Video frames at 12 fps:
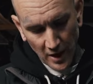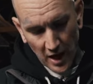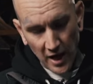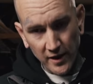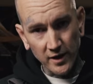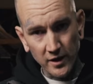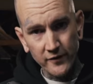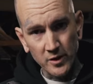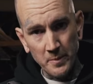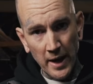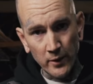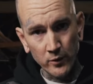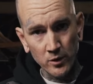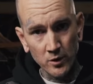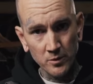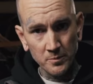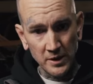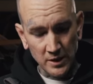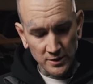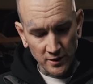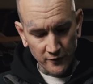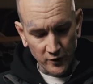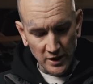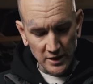I like leaving the battery on because I
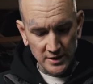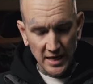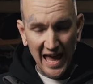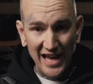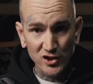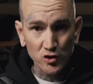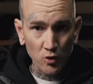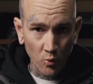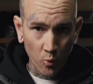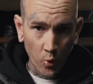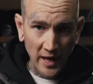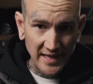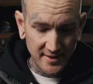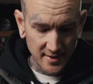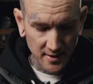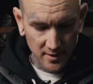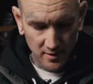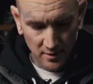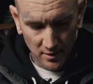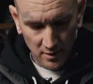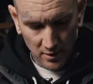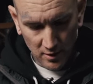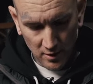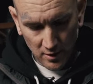feel like it's extra weight.
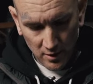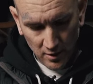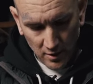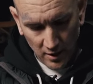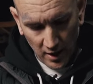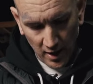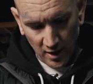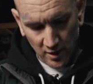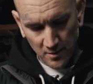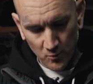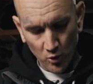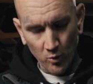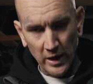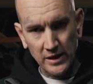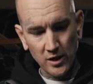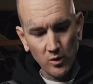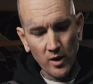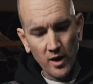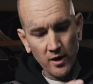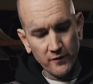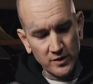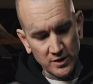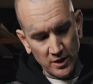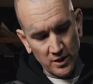And the more weight that you have,
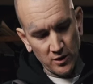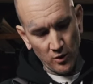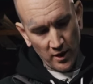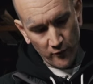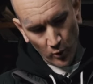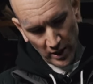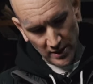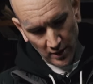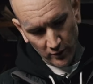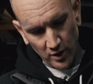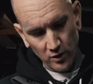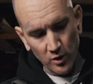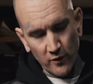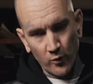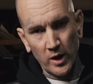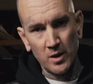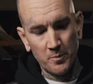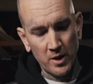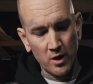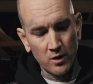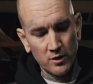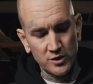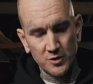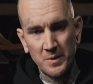it's like you have weight down here, you have weight up here,
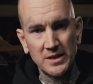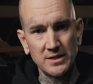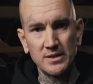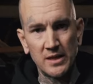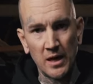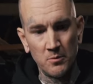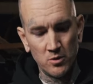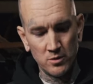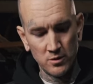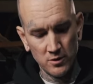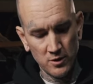it just makes it stable.